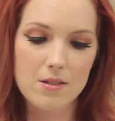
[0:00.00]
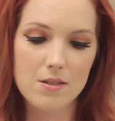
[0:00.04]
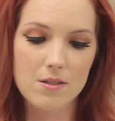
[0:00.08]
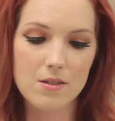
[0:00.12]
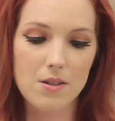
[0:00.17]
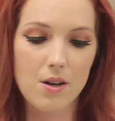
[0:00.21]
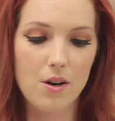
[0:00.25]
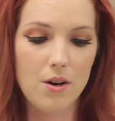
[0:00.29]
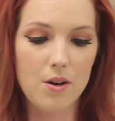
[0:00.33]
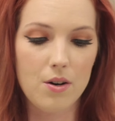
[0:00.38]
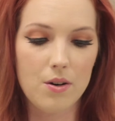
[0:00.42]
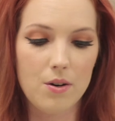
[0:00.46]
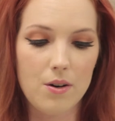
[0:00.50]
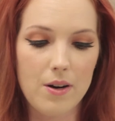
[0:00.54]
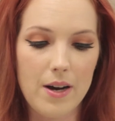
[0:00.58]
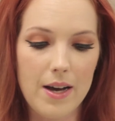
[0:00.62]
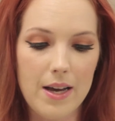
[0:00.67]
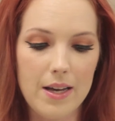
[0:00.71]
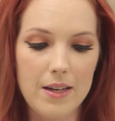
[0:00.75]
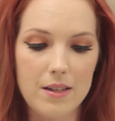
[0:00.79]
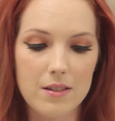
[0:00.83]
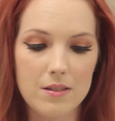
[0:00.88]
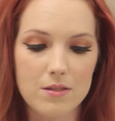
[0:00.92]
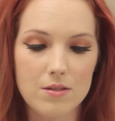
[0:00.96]
So
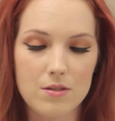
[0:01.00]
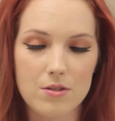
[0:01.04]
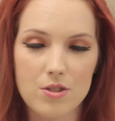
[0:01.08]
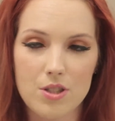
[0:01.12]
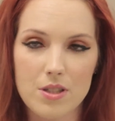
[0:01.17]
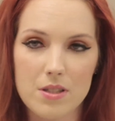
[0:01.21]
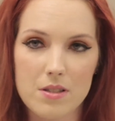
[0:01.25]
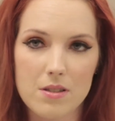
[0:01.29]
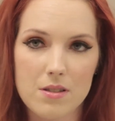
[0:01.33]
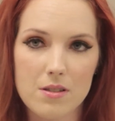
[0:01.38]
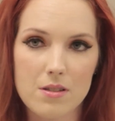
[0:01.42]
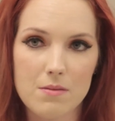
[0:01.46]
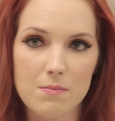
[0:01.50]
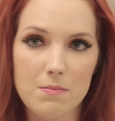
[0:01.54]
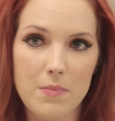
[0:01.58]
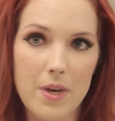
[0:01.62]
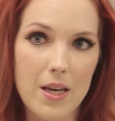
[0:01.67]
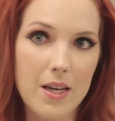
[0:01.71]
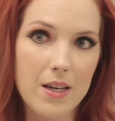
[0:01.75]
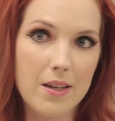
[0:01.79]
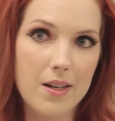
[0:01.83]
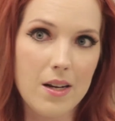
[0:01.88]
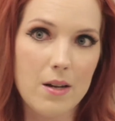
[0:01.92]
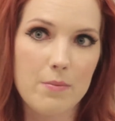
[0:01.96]
I just
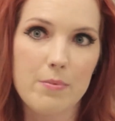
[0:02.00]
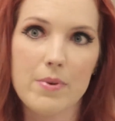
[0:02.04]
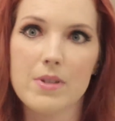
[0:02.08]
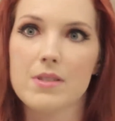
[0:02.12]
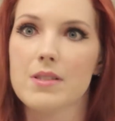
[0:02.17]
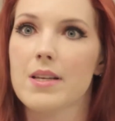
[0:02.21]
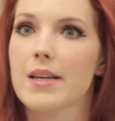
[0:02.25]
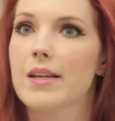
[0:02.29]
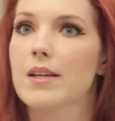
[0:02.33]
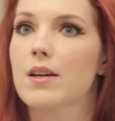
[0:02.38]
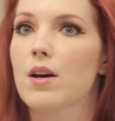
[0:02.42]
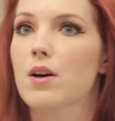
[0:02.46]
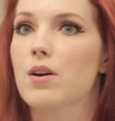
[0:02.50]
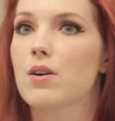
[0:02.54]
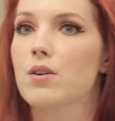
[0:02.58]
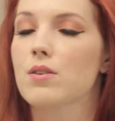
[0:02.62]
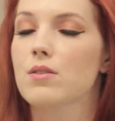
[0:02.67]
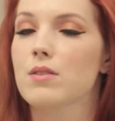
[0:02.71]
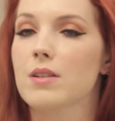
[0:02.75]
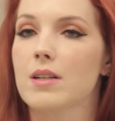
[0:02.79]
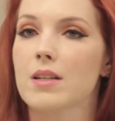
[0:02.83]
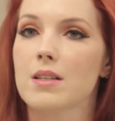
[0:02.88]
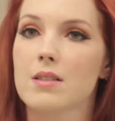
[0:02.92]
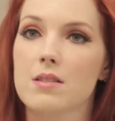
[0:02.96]
make it up as I
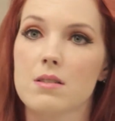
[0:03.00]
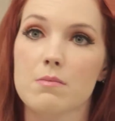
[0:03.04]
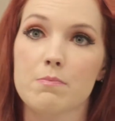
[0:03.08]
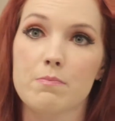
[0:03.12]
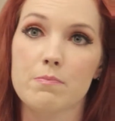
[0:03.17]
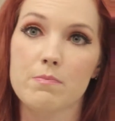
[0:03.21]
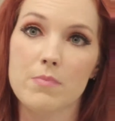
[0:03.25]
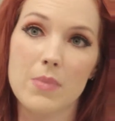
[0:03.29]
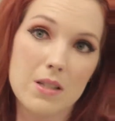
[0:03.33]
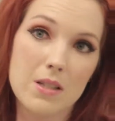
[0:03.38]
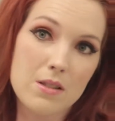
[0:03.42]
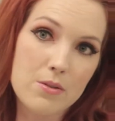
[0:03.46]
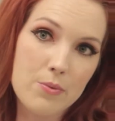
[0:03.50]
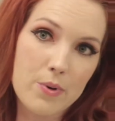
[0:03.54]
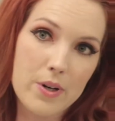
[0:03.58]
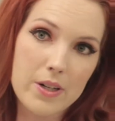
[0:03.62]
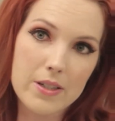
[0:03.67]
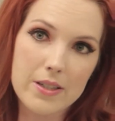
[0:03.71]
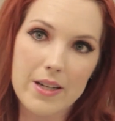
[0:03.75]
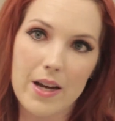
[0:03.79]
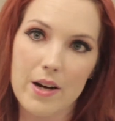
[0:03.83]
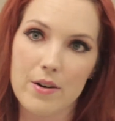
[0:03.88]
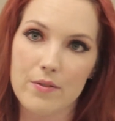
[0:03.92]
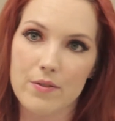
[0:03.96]
go, and it's
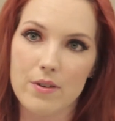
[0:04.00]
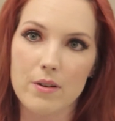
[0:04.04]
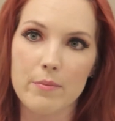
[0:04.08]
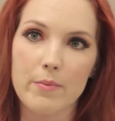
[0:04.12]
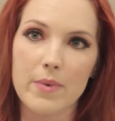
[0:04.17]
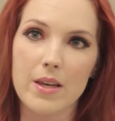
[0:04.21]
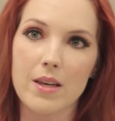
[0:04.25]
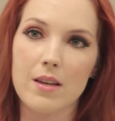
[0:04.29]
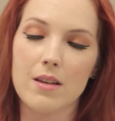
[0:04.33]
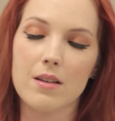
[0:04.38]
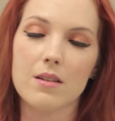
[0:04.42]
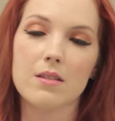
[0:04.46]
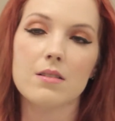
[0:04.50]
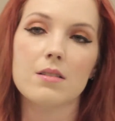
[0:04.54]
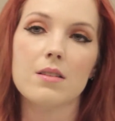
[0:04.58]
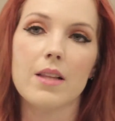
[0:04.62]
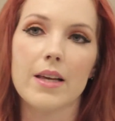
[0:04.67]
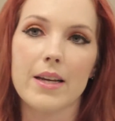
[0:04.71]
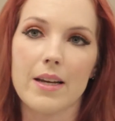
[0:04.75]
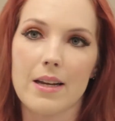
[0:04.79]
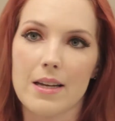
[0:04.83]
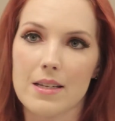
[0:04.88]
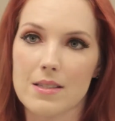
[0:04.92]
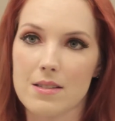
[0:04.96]
worked out for
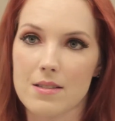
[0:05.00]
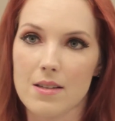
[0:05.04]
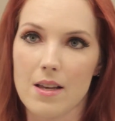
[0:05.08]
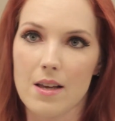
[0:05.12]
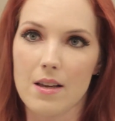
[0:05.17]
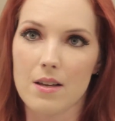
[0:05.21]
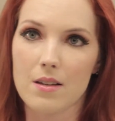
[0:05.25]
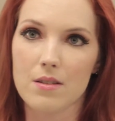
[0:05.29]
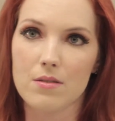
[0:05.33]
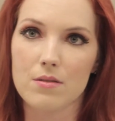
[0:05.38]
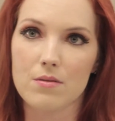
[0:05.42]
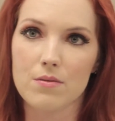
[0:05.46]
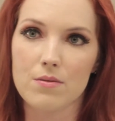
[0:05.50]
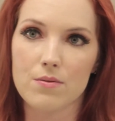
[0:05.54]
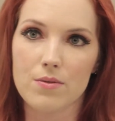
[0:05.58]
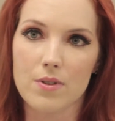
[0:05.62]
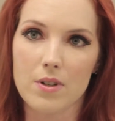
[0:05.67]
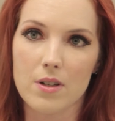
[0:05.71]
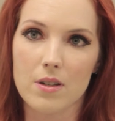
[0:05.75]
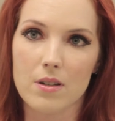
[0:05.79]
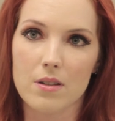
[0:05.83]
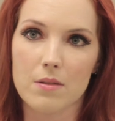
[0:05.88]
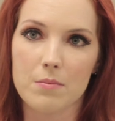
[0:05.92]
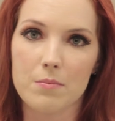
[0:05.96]
me. Like I
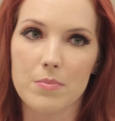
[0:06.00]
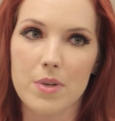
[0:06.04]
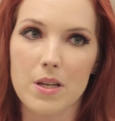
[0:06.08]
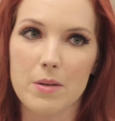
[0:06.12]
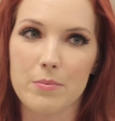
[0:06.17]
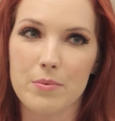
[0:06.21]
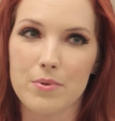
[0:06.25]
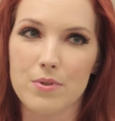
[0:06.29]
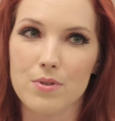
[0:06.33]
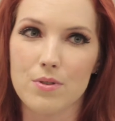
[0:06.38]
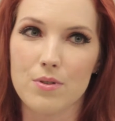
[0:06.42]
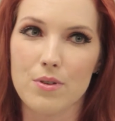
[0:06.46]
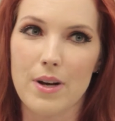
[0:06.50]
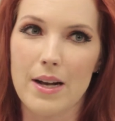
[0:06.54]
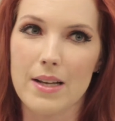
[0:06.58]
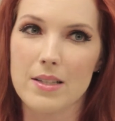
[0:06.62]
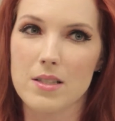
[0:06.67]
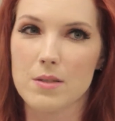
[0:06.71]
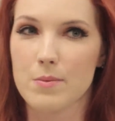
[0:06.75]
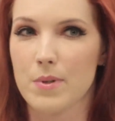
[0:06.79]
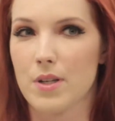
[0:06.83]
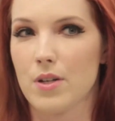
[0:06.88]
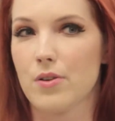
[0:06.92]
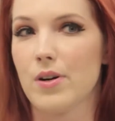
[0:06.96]
said, for people who
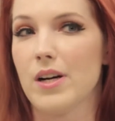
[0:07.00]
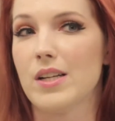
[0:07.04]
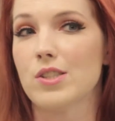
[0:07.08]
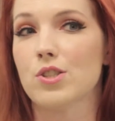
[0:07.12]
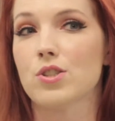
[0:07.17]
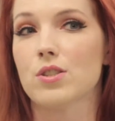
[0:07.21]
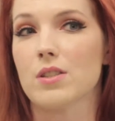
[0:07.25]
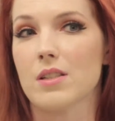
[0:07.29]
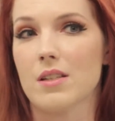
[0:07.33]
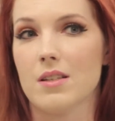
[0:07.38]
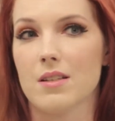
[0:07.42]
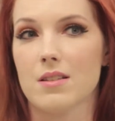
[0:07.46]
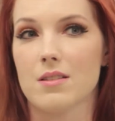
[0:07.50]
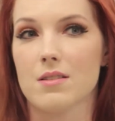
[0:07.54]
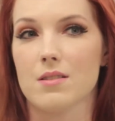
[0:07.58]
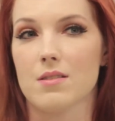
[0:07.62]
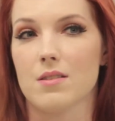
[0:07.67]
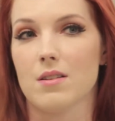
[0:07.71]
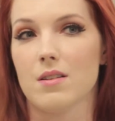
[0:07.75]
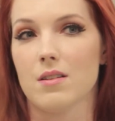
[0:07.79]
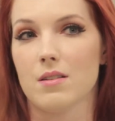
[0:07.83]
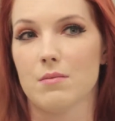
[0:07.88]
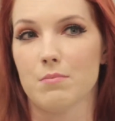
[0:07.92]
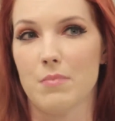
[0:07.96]
ask me
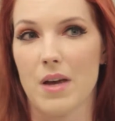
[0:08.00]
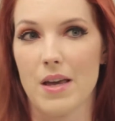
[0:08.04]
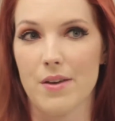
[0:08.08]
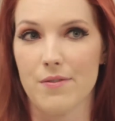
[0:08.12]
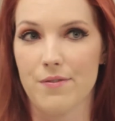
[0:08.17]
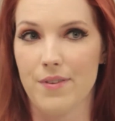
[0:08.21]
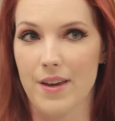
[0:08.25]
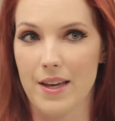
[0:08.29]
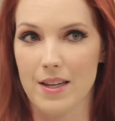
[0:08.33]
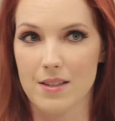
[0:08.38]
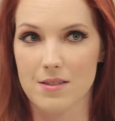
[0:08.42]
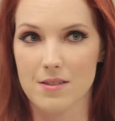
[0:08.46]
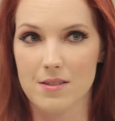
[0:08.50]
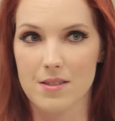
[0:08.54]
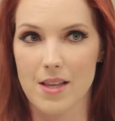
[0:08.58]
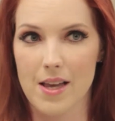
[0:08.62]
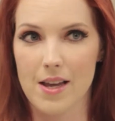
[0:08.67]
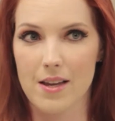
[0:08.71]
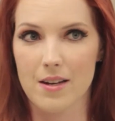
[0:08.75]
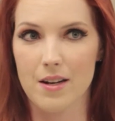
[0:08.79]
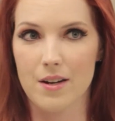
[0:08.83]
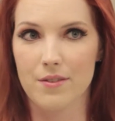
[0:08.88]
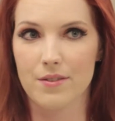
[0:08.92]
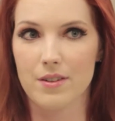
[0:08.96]
questions on my fan
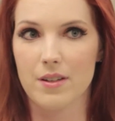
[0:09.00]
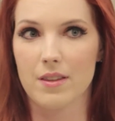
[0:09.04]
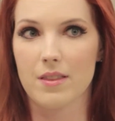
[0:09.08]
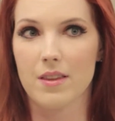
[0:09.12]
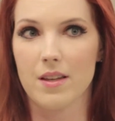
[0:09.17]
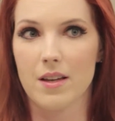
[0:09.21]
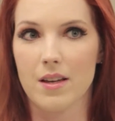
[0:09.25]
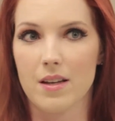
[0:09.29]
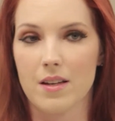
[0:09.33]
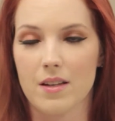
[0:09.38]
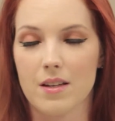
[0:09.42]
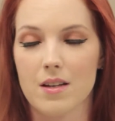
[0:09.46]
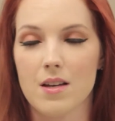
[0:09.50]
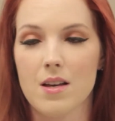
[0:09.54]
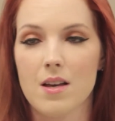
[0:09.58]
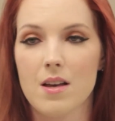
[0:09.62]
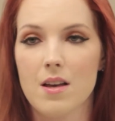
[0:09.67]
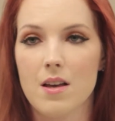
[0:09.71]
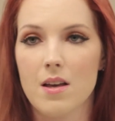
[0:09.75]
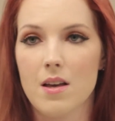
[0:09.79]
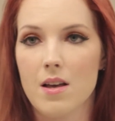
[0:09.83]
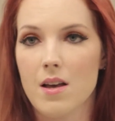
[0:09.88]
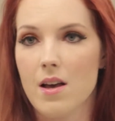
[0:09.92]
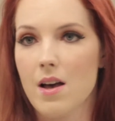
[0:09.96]
site and everything,
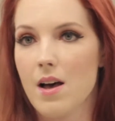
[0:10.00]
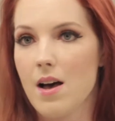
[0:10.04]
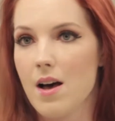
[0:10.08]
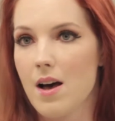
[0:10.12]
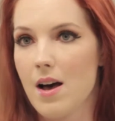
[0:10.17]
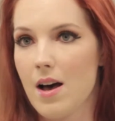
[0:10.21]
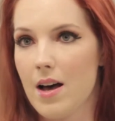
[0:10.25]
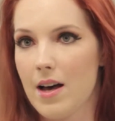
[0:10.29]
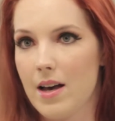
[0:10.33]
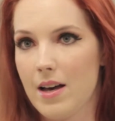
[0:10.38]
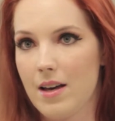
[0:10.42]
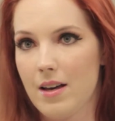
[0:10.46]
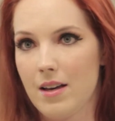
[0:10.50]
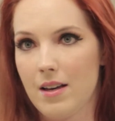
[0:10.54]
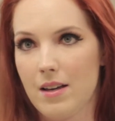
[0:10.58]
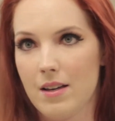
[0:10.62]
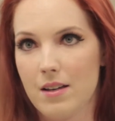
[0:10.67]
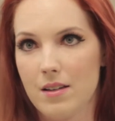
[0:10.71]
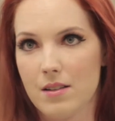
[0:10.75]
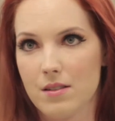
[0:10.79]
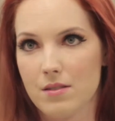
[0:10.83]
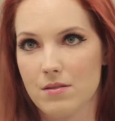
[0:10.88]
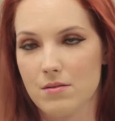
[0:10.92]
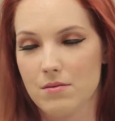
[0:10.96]

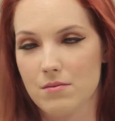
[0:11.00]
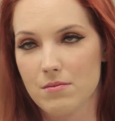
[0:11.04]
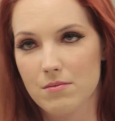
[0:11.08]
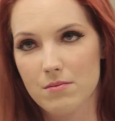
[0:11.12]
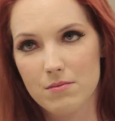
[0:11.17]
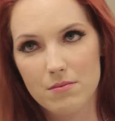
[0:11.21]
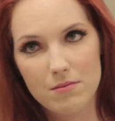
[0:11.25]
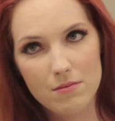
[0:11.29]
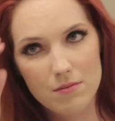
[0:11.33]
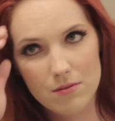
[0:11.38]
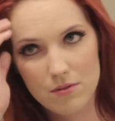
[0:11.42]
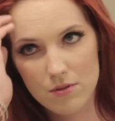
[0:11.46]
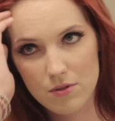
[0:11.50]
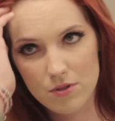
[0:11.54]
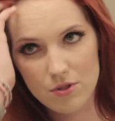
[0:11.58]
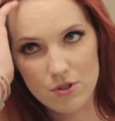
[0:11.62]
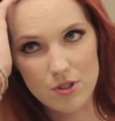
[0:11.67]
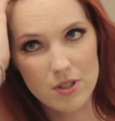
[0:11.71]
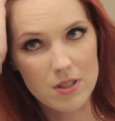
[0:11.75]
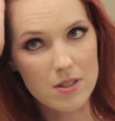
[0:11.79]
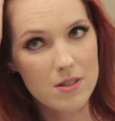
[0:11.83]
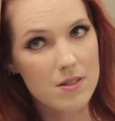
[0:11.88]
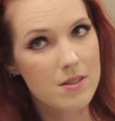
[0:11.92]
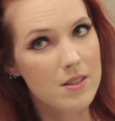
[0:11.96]
I
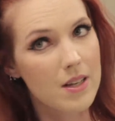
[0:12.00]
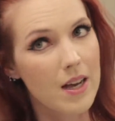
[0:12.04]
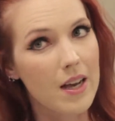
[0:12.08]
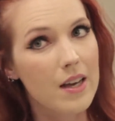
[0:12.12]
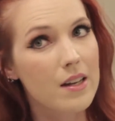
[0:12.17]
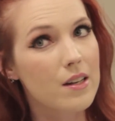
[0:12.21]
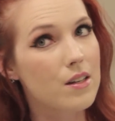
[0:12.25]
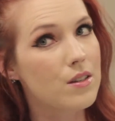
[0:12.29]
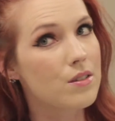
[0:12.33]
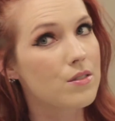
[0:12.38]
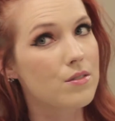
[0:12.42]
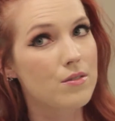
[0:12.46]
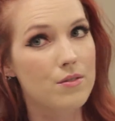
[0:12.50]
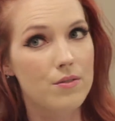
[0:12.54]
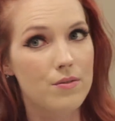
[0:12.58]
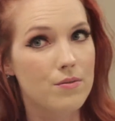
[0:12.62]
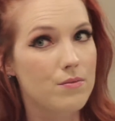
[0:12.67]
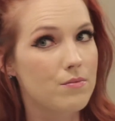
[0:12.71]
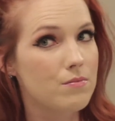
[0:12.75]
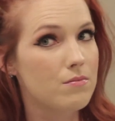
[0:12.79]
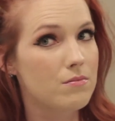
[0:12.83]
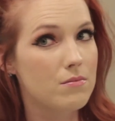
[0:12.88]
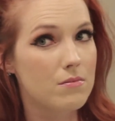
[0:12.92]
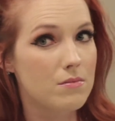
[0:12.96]
just kind
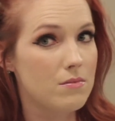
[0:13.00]
of